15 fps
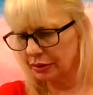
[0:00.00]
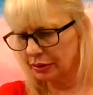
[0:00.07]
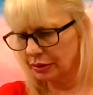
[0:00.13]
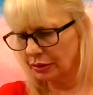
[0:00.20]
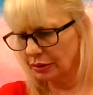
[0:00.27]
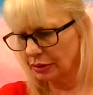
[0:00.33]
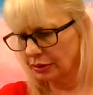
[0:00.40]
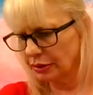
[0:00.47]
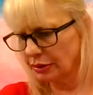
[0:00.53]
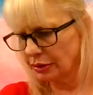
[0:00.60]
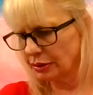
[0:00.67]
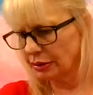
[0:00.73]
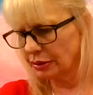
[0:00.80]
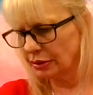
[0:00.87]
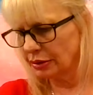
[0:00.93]

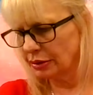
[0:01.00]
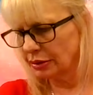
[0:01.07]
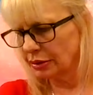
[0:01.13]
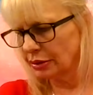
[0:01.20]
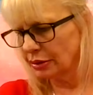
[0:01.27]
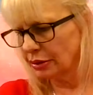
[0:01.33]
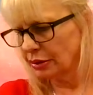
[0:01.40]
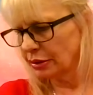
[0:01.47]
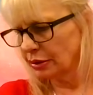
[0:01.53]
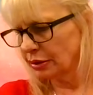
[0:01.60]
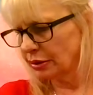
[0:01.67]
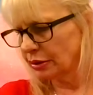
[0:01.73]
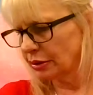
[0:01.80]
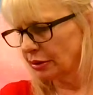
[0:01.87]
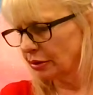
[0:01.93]

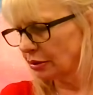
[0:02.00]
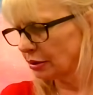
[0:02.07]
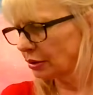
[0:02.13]
(silence)